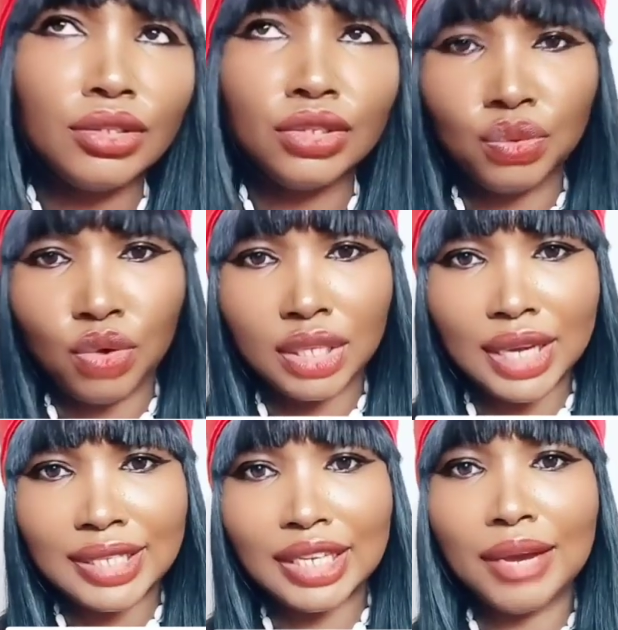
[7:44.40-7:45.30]

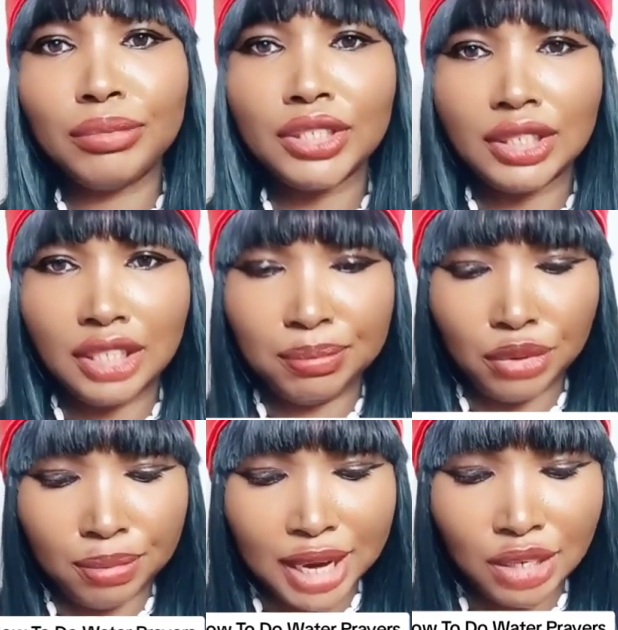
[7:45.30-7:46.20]
waters and I put it in the bowl
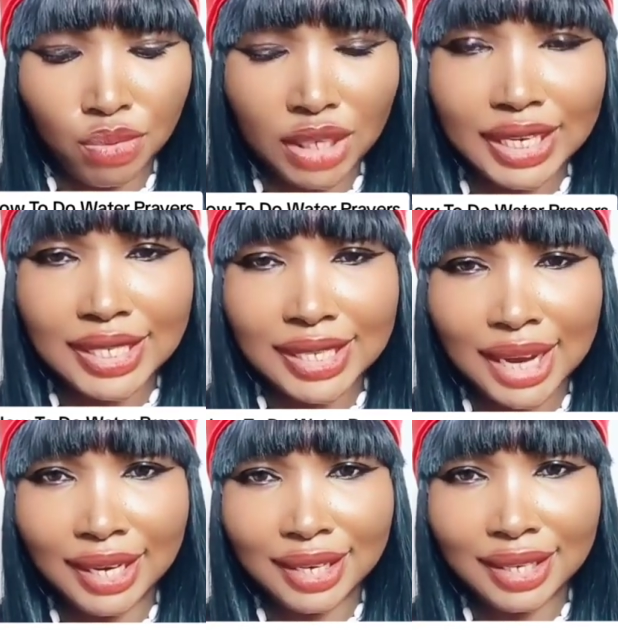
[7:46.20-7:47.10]
by the water
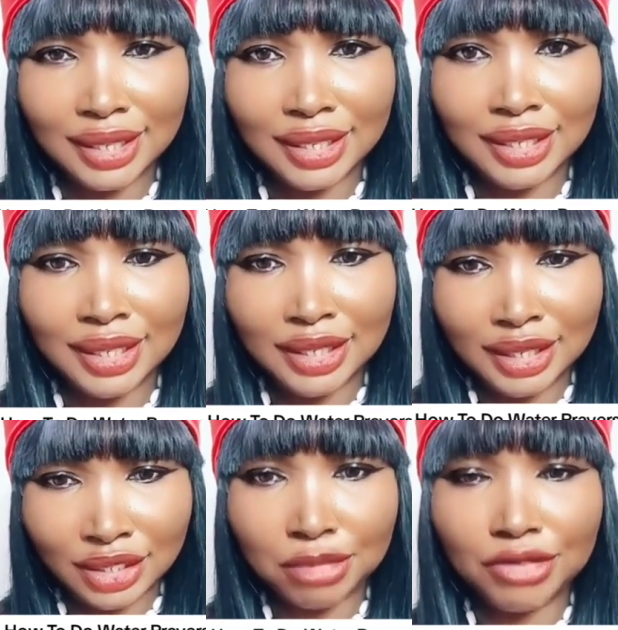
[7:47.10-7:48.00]
side,
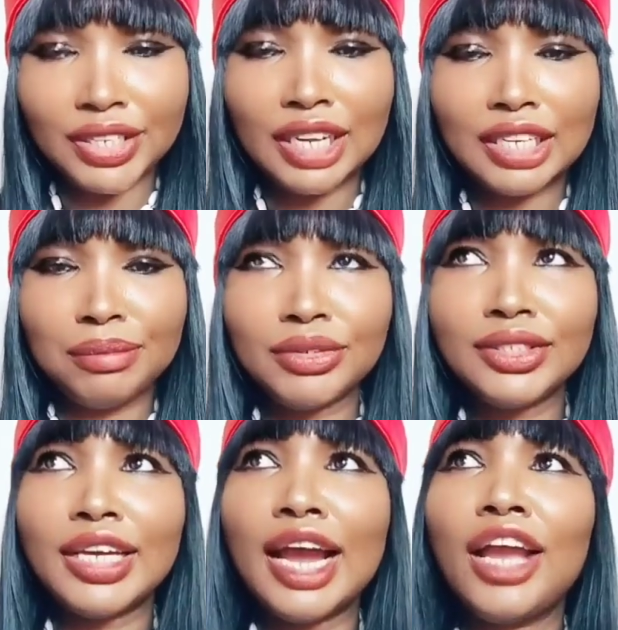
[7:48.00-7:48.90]
some of them that I put
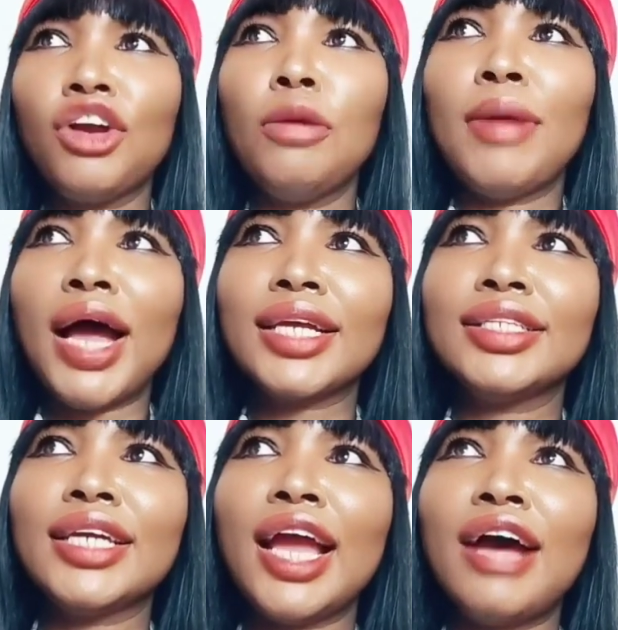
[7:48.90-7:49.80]
there, I go back
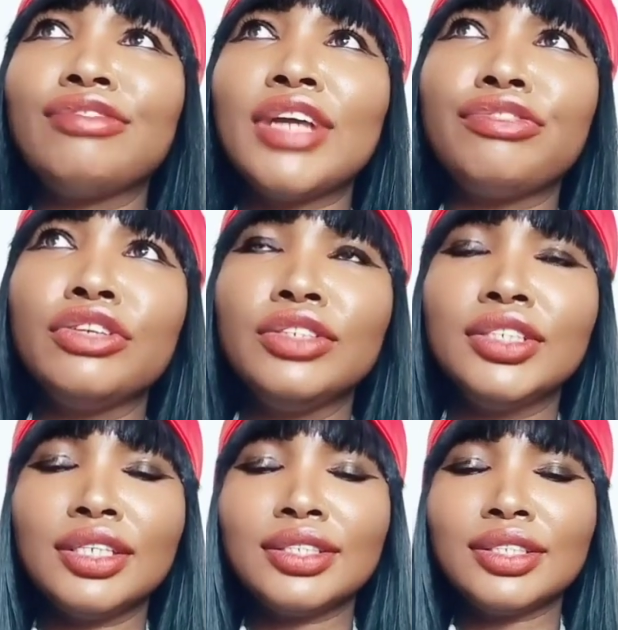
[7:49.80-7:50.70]
there after a few
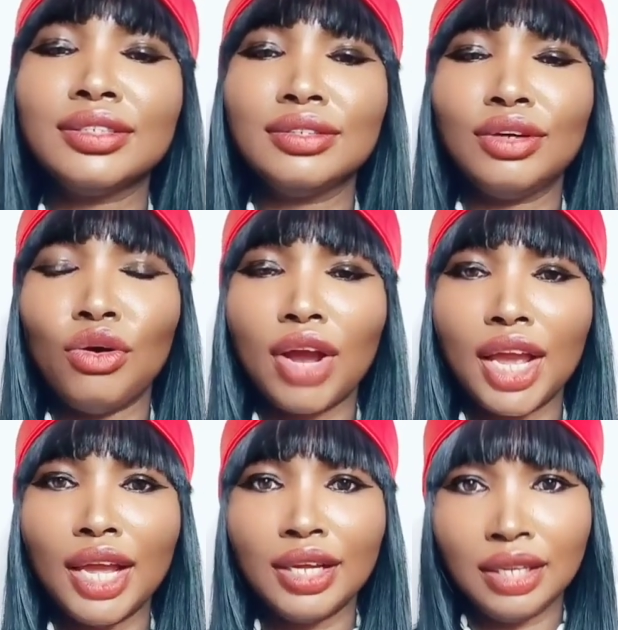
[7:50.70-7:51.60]
days,
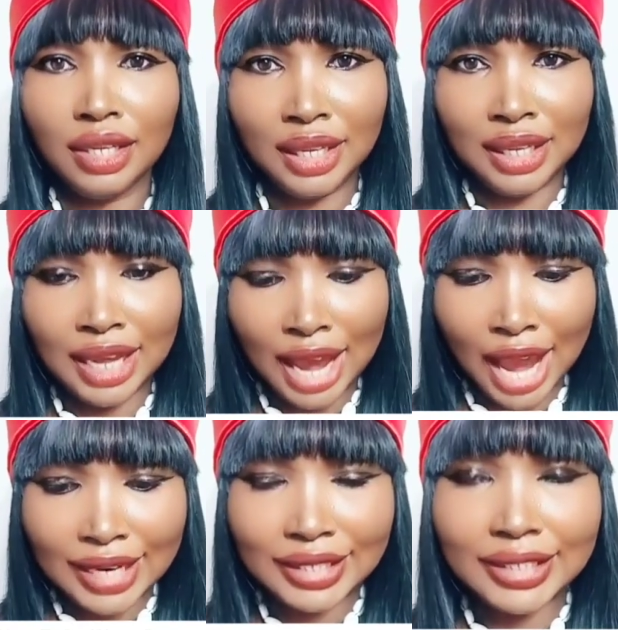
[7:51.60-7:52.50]
okay?
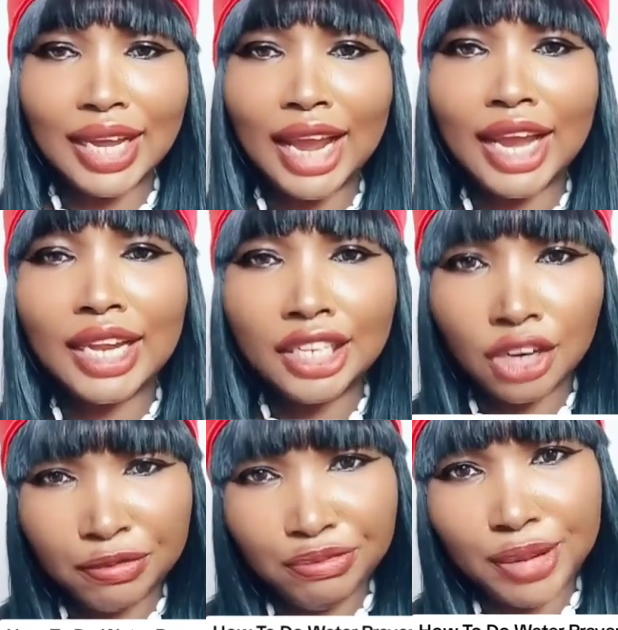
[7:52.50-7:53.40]
And then I clean
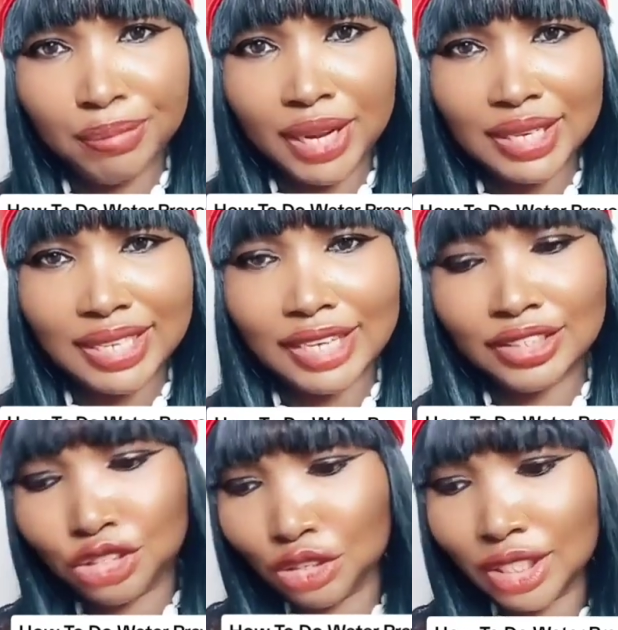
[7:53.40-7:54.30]
up the place and
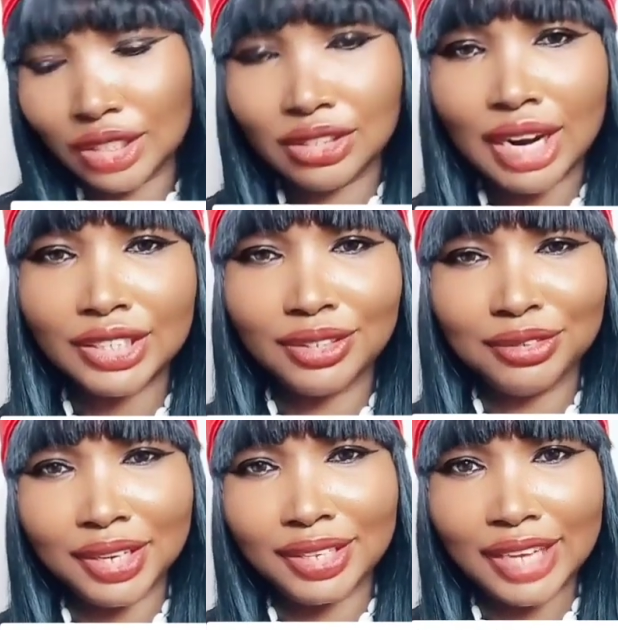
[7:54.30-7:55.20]
throw the trash
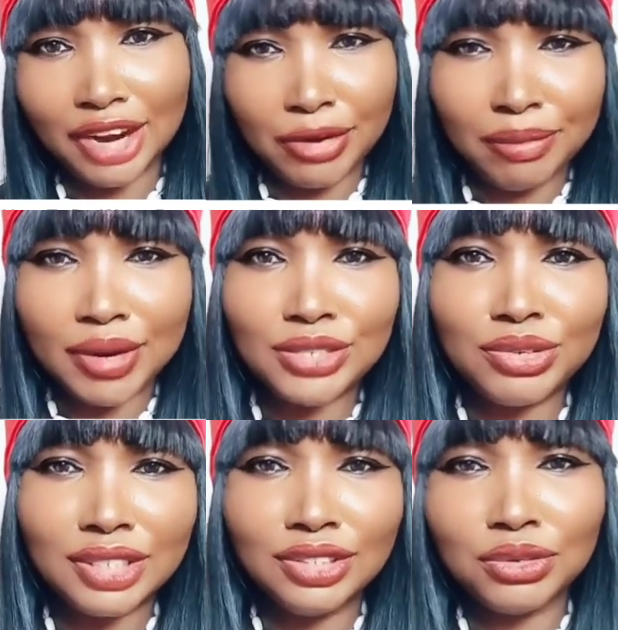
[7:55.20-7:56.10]
away. I replace
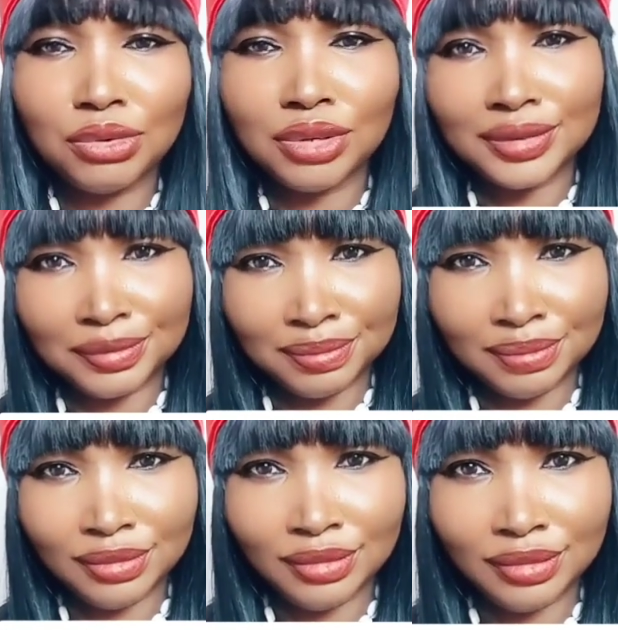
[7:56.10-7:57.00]
with new one.
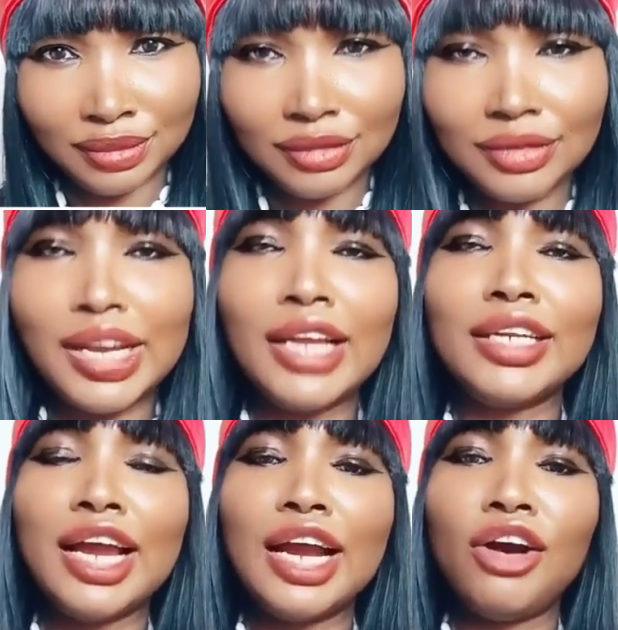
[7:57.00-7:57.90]
And
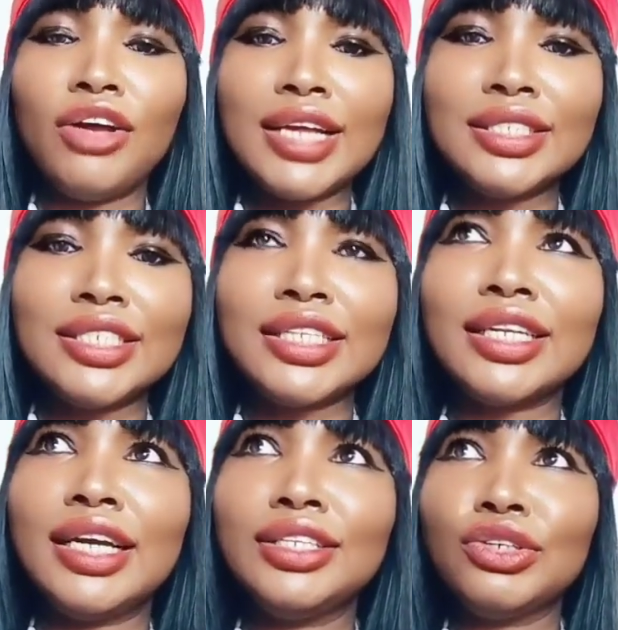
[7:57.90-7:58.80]
there are other things that
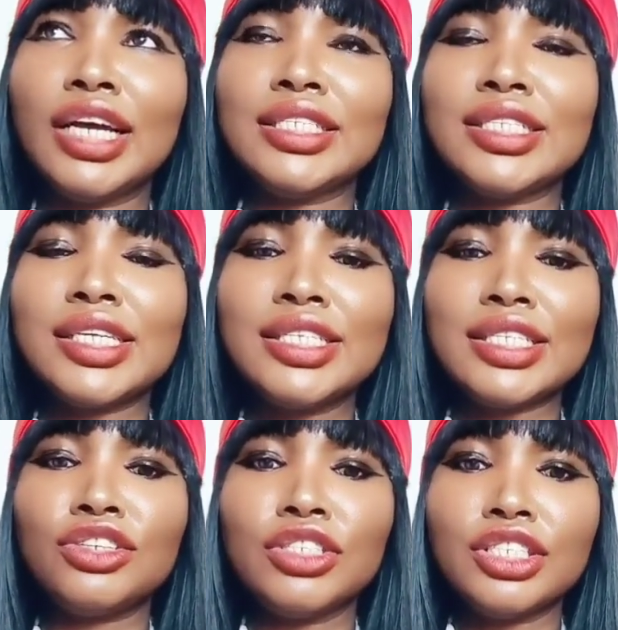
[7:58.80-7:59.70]
I know that is easy
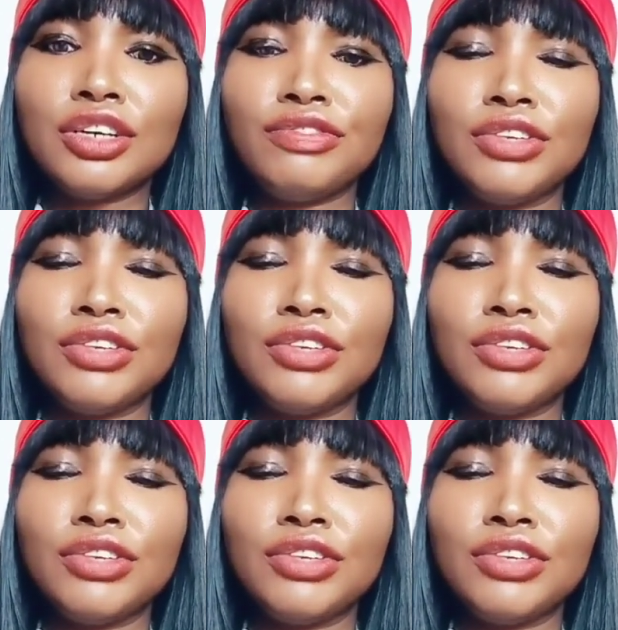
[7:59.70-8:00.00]
to dissolve in